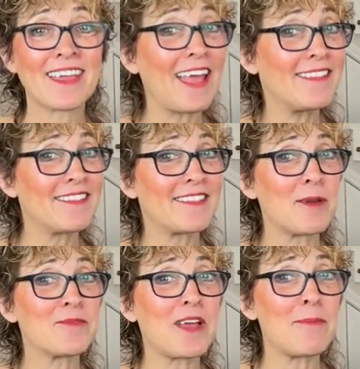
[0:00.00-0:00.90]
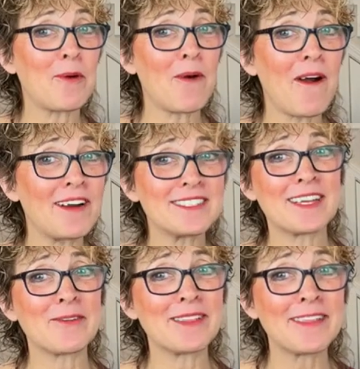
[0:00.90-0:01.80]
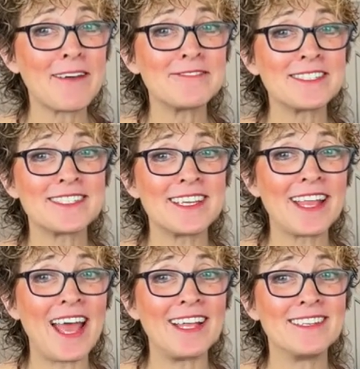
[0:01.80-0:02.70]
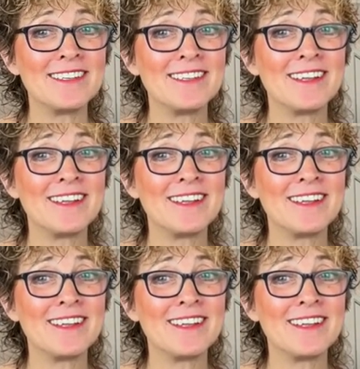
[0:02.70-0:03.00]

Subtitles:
Again, thumbs up or hearts. I would love to see that.